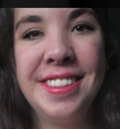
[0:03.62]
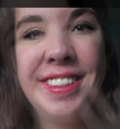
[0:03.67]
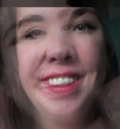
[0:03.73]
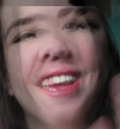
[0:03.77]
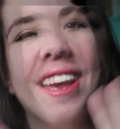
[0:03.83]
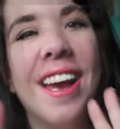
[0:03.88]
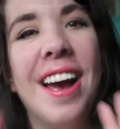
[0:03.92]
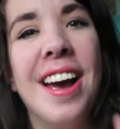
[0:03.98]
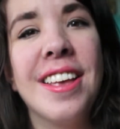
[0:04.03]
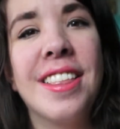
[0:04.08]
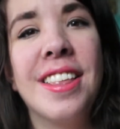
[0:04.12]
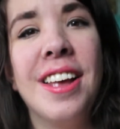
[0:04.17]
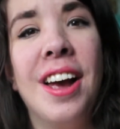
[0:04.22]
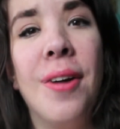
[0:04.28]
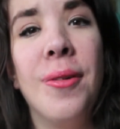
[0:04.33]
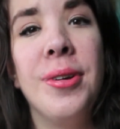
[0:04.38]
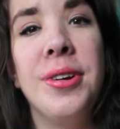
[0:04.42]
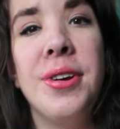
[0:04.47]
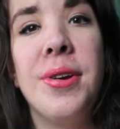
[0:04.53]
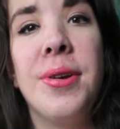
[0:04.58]
Hey guys,
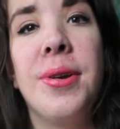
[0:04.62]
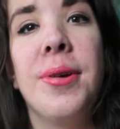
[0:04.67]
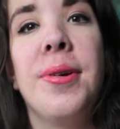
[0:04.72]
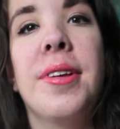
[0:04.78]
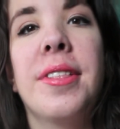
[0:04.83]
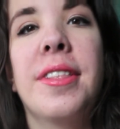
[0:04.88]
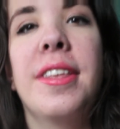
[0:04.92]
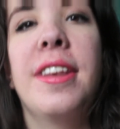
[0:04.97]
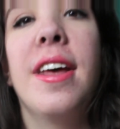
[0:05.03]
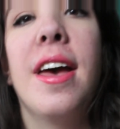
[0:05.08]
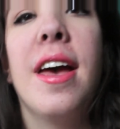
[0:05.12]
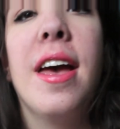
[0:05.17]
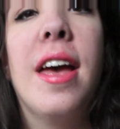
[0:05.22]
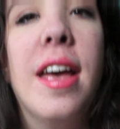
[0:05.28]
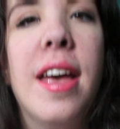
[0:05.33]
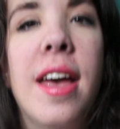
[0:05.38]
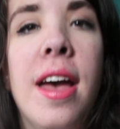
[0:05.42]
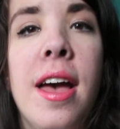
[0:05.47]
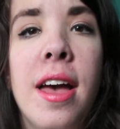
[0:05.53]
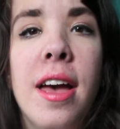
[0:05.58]
how are you doing
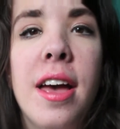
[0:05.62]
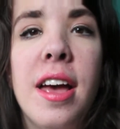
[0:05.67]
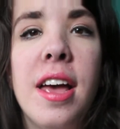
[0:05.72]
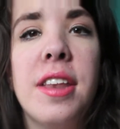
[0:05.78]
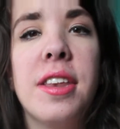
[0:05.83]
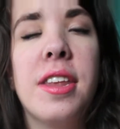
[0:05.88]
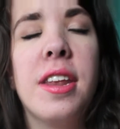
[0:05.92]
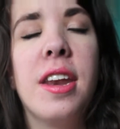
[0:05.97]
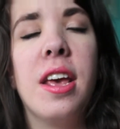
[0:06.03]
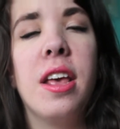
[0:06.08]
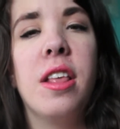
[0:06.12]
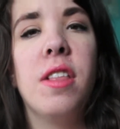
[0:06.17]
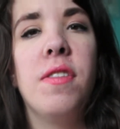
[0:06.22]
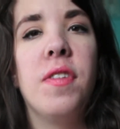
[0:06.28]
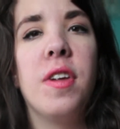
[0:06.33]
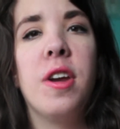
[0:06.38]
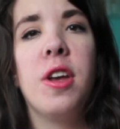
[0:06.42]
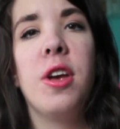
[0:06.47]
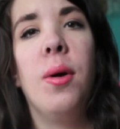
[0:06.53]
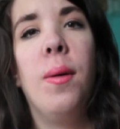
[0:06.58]
today? In today's
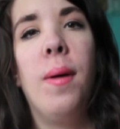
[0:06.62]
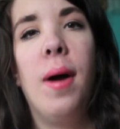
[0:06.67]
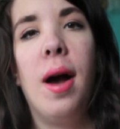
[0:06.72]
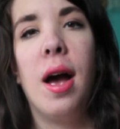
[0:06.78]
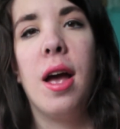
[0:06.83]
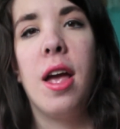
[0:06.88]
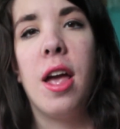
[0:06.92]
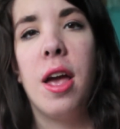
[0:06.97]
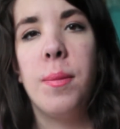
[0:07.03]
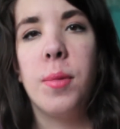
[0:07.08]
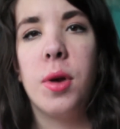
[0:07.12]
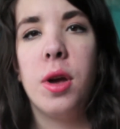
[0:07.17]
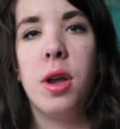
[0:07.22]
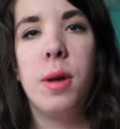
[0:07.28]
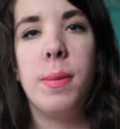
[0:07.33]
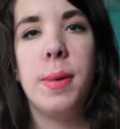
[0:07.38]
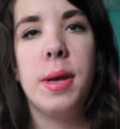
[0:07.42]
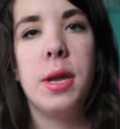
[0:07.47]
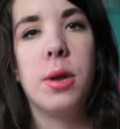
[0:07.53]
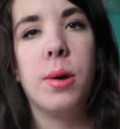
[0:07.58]
video, I am going
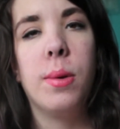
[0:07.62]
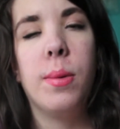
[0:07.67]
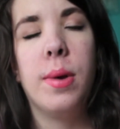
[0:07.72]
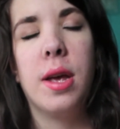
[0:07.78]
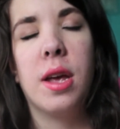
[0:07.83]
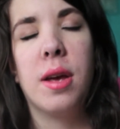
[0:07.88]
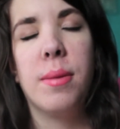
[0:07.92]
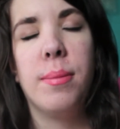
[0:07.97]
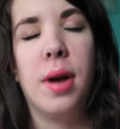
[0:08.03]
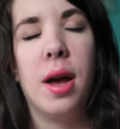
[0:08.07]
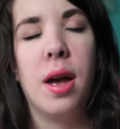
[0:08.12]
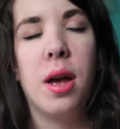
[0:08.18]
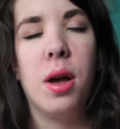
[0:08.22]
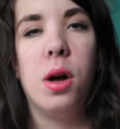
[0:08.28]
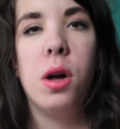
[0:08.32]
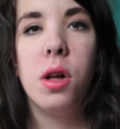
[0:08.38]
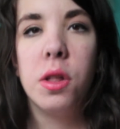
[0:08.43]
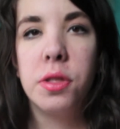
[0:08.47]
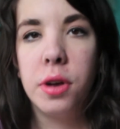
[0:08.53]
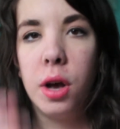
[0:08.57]
to be doing my
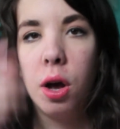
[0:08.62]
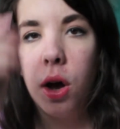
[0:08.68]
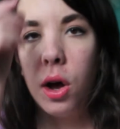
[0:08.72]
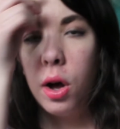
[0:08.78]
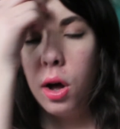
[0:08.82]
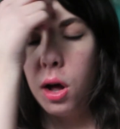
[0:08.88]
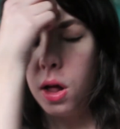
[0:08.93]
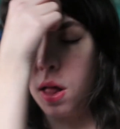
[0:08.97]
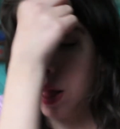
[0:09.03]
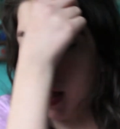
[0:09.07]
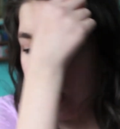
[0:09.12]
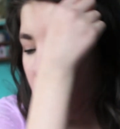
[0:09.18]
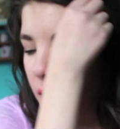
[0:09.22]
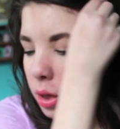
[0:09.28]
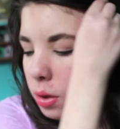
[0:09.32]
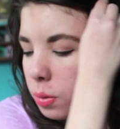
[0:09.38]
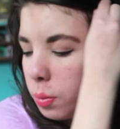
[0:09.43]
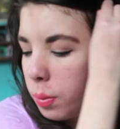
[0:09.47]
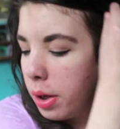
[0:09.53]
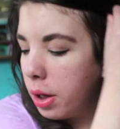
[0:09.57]
Ulta haul
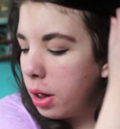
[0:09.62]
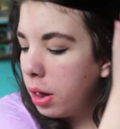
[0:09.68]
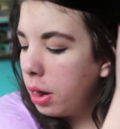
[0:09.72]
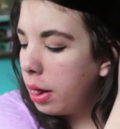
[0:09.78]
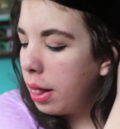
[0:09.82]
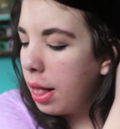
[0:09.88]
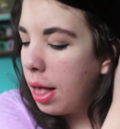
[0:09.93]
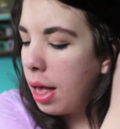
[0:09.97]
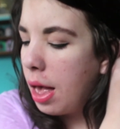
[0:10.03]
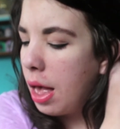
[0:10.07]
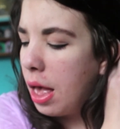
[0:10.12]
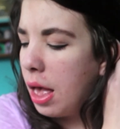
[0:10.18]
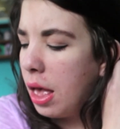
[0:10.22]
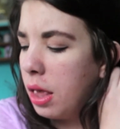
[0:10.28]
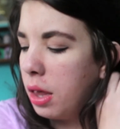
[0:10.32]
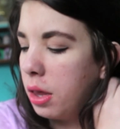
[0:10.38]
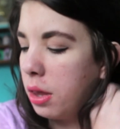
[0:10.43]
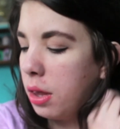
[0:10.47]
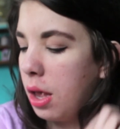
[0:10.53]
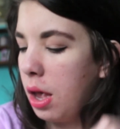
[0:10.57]
as well
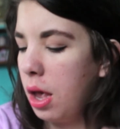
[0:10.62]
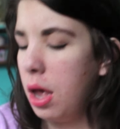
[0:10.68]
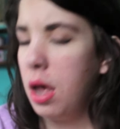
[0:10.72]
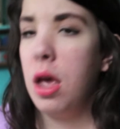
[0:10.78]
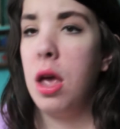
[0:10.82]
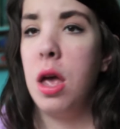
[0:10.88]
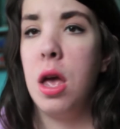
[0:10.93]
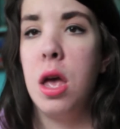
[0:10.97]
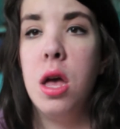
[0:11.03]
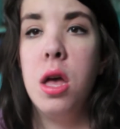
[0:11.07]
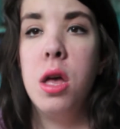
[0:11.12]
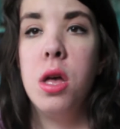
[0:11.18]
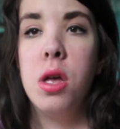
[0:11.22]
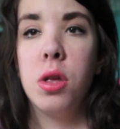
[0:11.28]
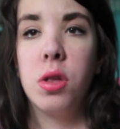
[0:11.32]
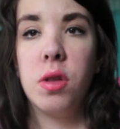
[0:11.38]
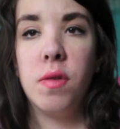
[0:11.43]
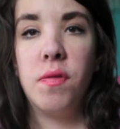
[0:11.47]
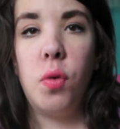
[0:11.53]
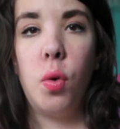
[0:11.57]
as a
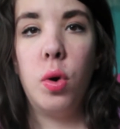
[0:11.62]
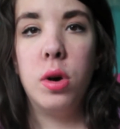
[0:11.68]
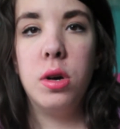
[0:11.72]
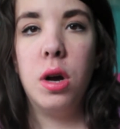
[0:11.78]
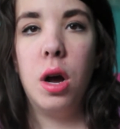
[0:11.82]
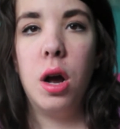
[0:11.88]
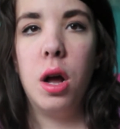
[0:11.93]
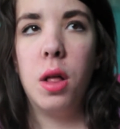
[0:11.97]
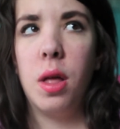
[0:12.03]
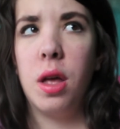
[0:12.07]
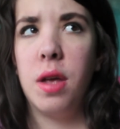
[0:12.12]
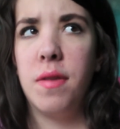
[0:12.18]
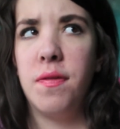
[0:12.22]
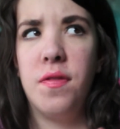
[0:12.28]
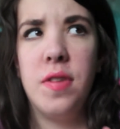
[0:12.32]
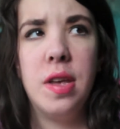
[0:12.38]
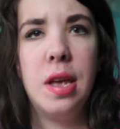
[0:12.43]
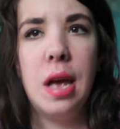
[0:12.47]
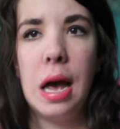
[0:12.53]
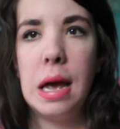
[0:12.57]
Sephora like
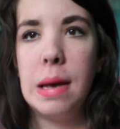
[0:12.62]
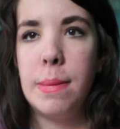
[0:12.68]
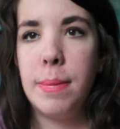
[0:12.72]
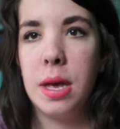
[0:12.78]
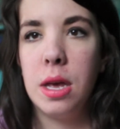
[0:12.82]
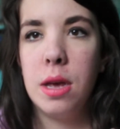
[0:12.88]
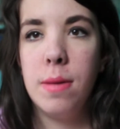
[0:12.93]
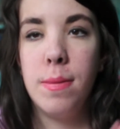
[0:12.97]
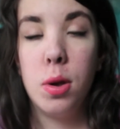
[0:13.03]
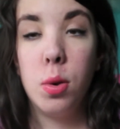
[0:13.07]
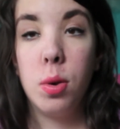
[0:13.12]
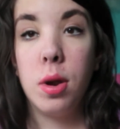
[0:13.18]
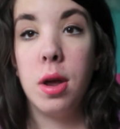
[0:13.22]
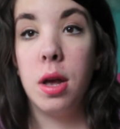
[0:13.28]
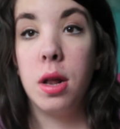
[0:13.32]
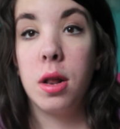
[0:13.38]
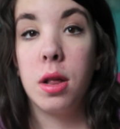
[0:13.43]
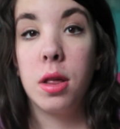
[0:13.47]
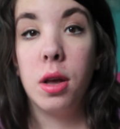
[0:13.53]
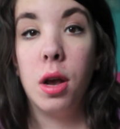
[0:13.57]
V I B Beauty
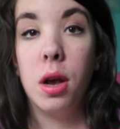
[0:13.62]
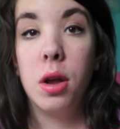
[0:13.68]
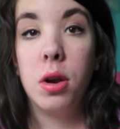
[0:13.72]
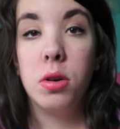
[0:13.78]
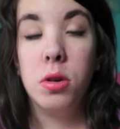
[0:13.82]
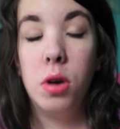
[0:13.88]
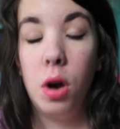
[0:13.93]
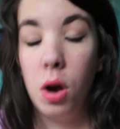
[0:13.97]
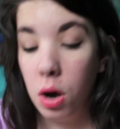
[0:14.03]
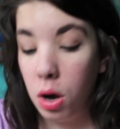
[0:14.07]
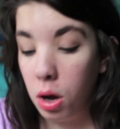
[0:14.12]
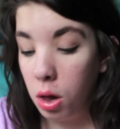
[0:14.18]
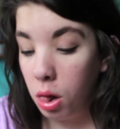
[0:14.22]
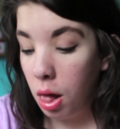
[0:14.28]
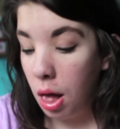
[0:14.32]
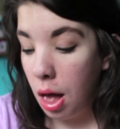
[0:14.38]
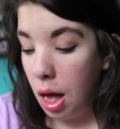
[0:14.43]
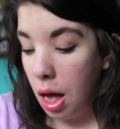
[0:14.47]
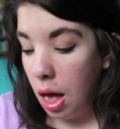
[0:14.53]
Insider haul.